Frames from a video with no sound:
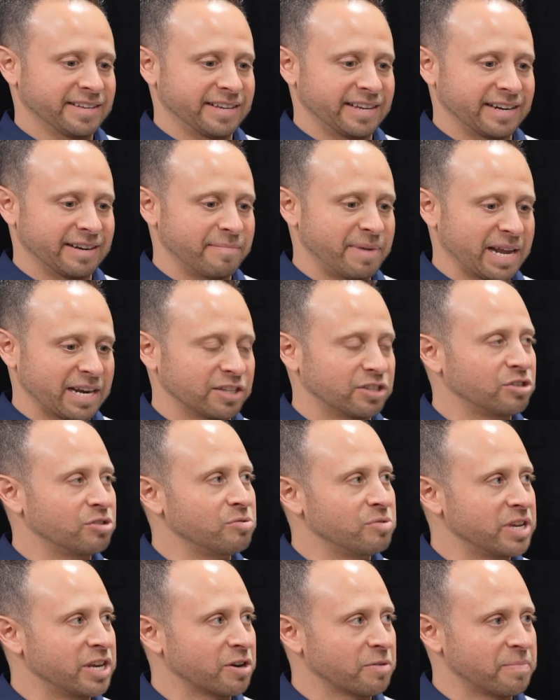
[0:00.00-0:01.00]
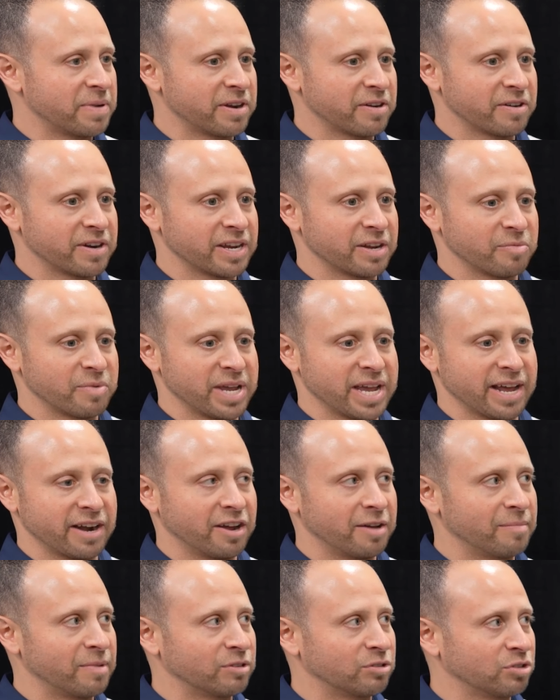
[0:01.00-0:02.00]
in about a 2-year period, we had
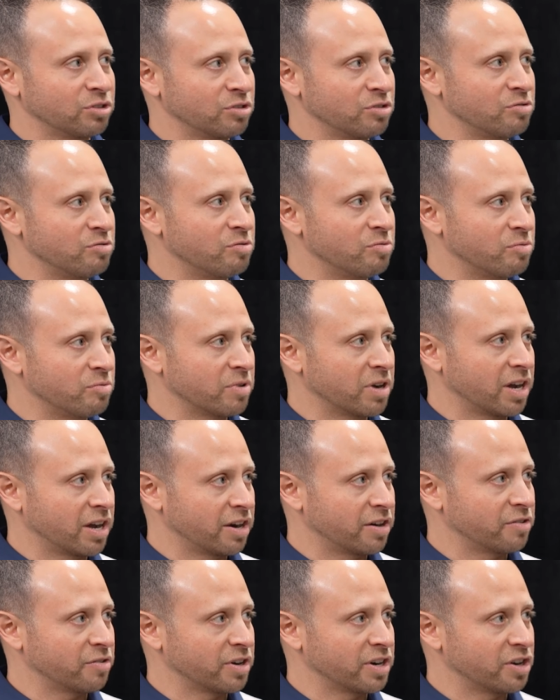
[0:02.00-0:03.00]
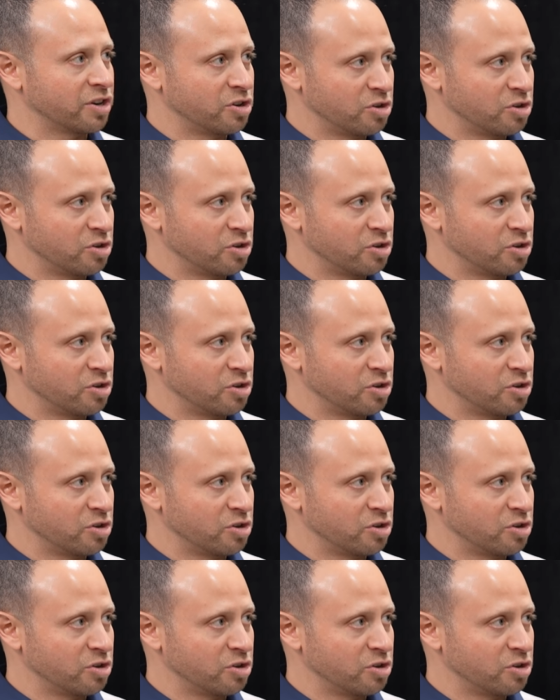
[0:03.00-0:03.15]
almost 200